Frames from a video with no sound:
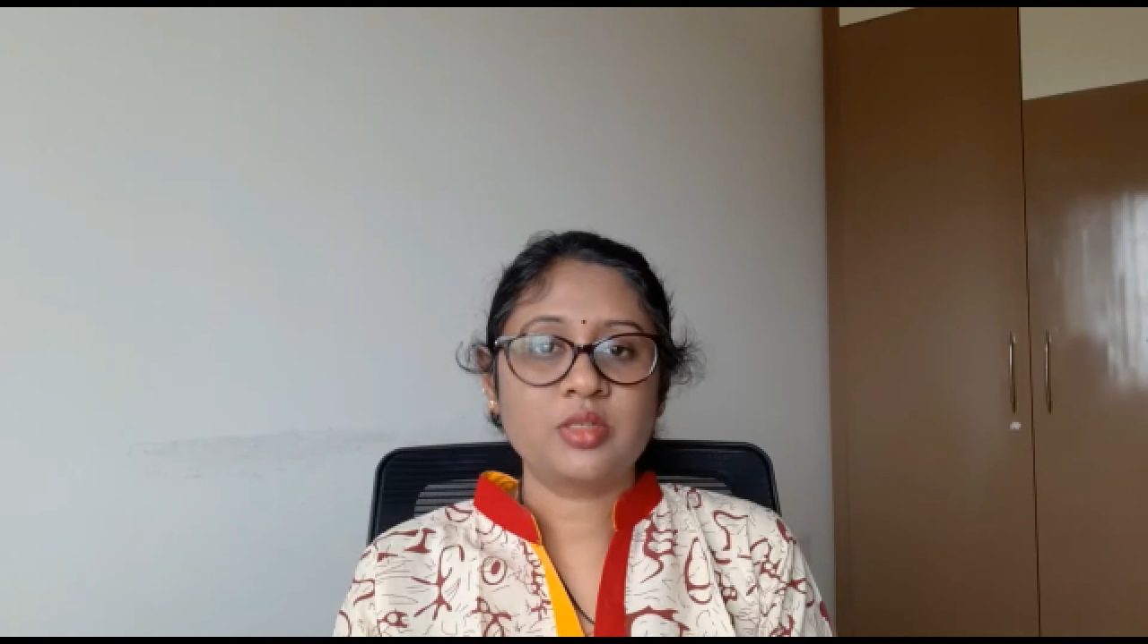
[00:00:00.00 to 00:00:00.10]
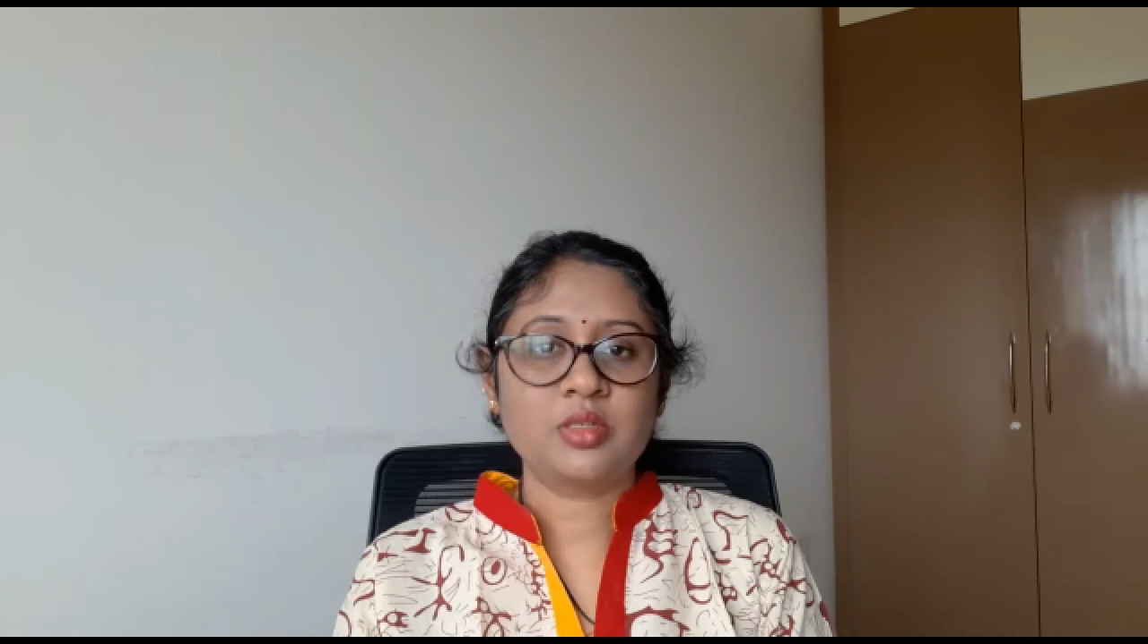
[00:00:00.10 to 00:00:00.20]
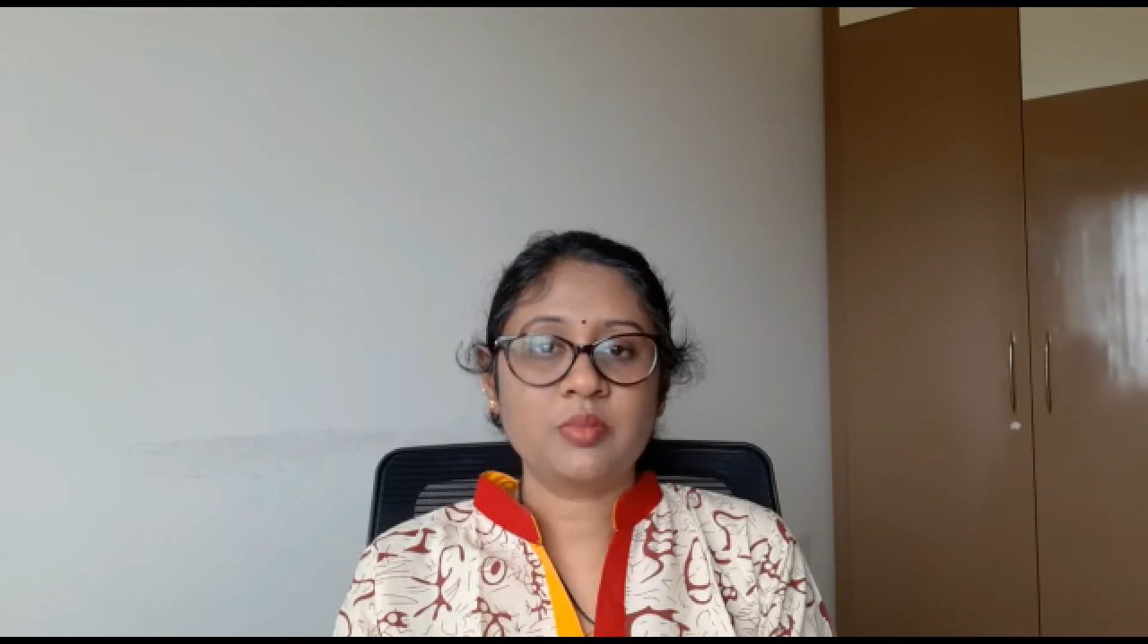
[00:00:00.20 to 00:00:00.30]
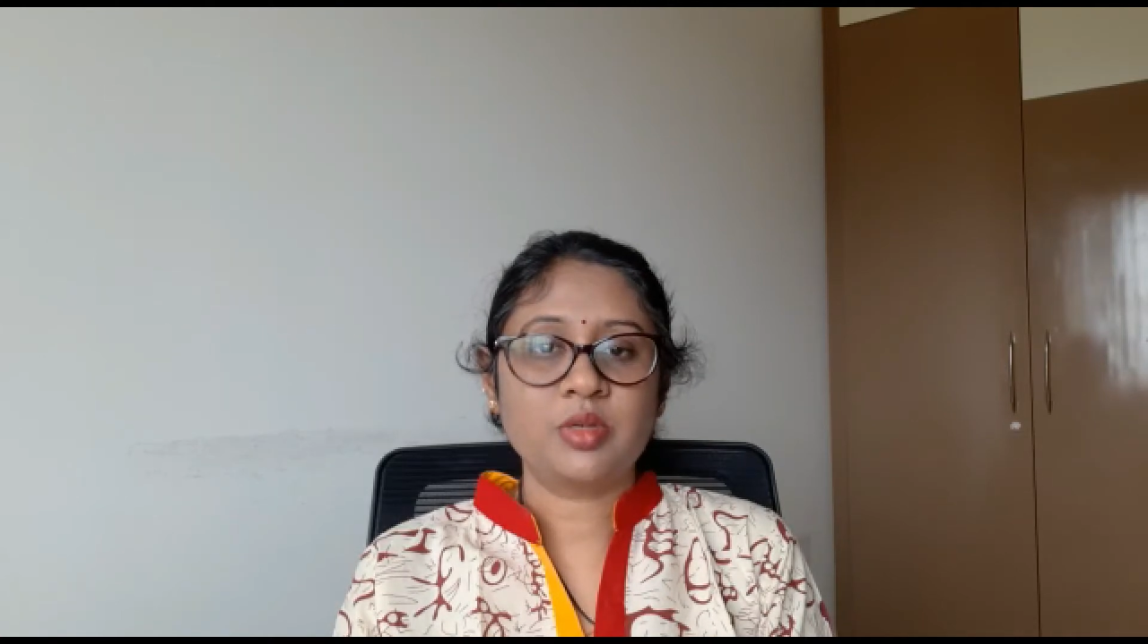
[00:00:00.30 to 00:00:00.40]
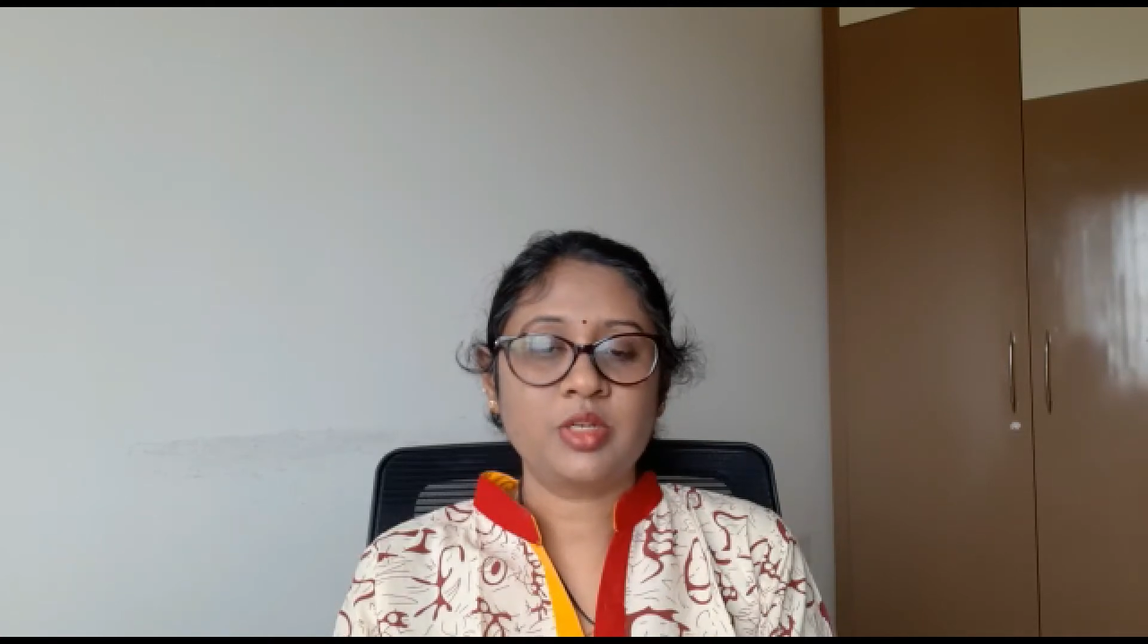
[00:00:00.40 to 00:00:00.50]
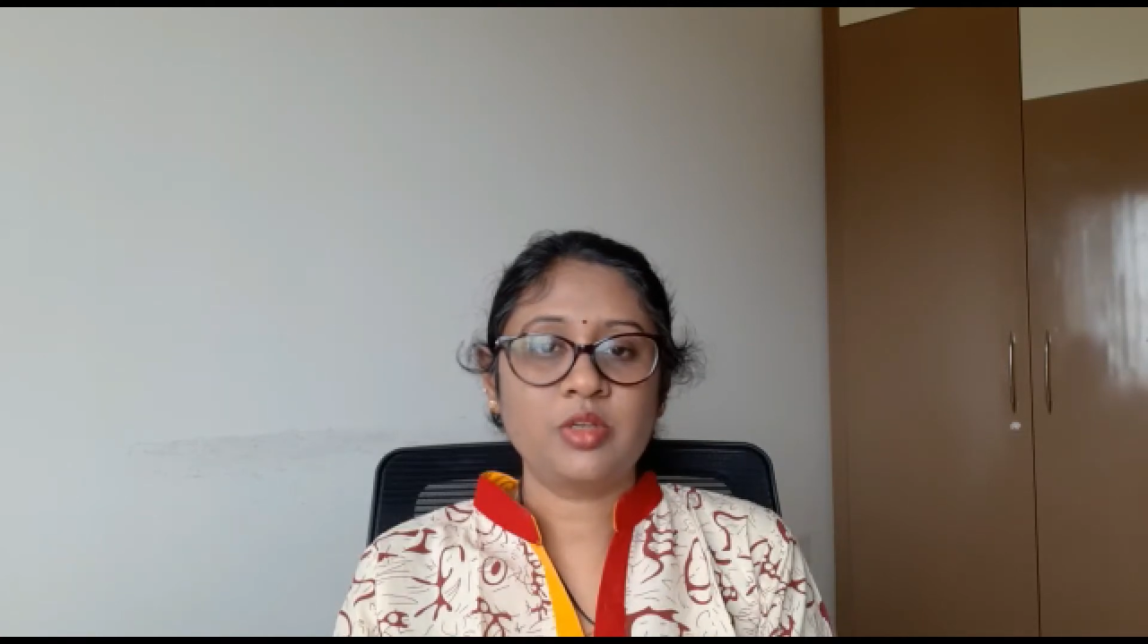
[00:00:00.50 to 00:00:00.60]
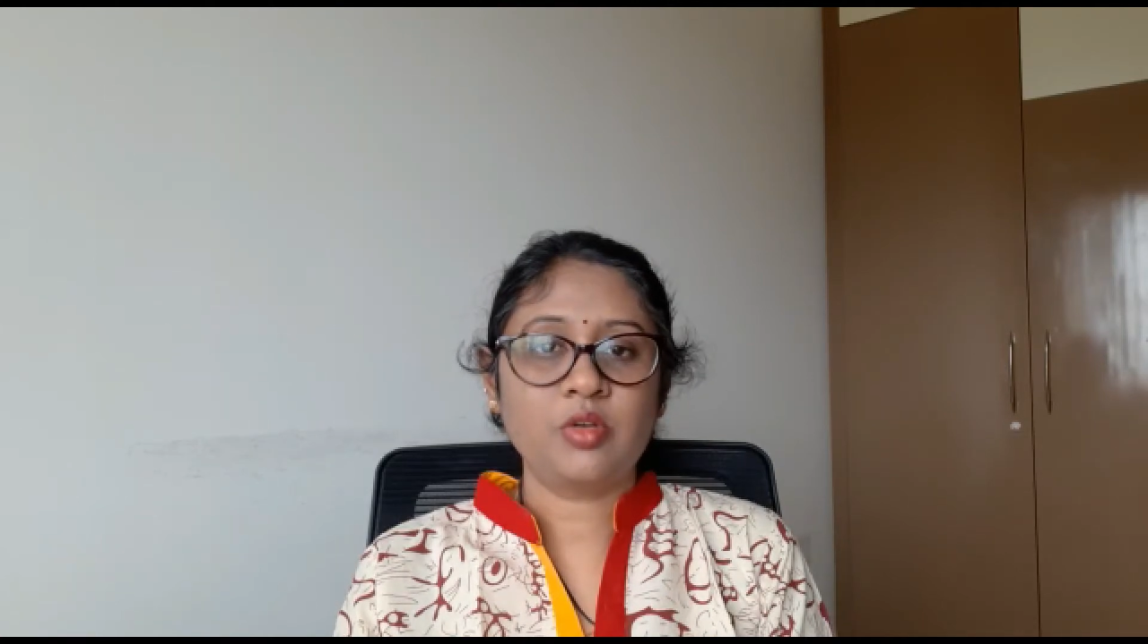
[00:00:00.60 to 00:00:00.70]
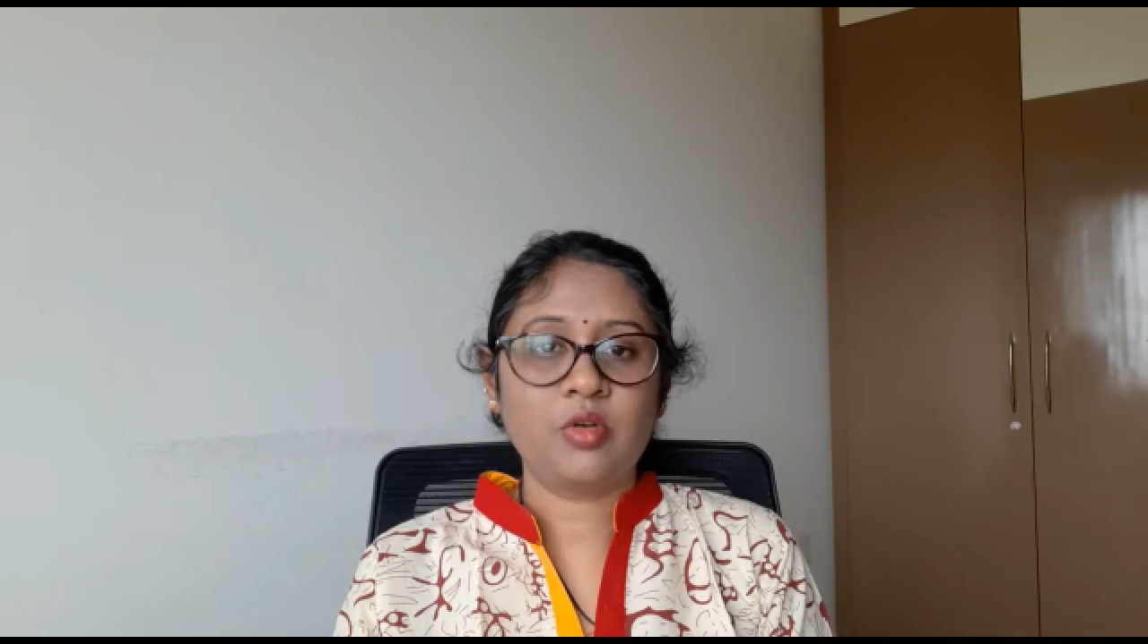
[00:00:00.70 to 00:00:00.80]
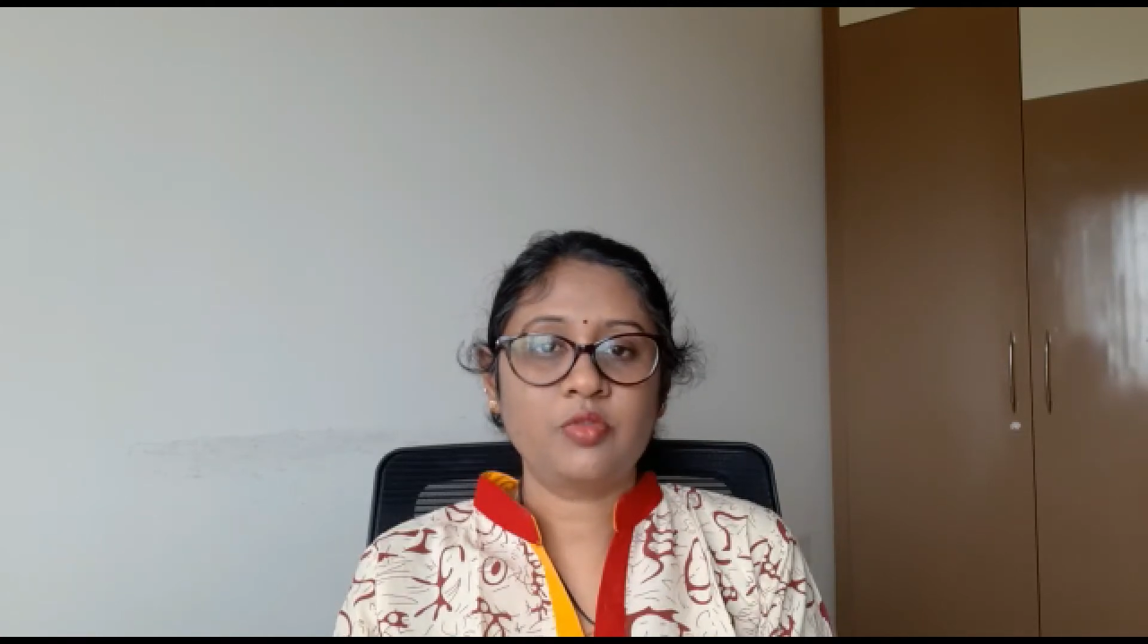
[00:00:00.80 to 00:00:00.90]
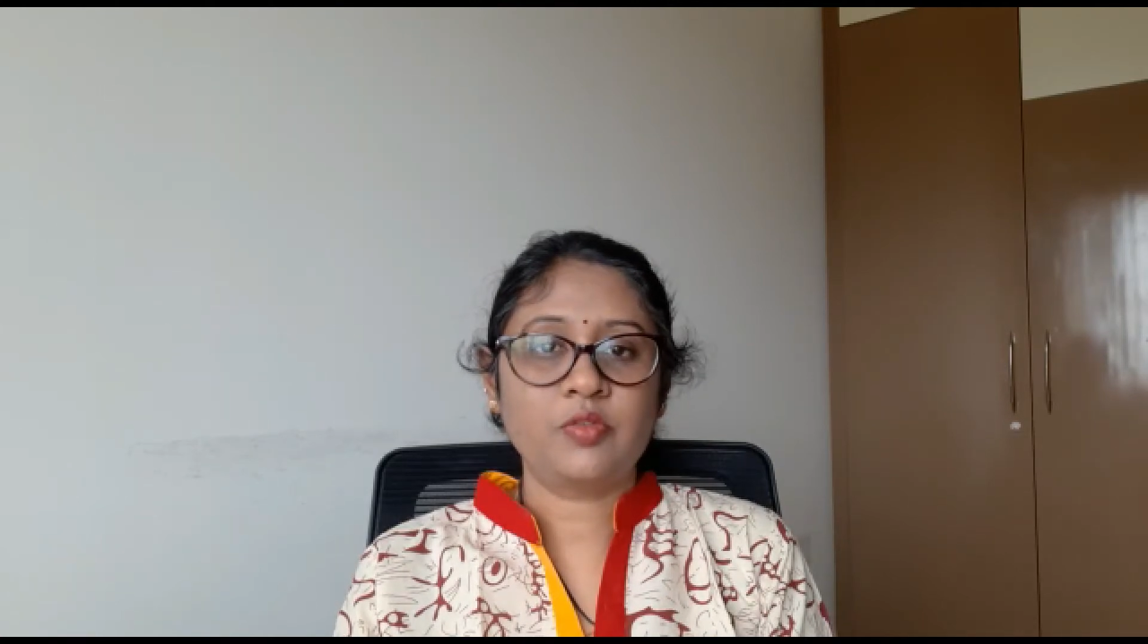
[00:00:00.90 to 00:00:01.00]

stability of the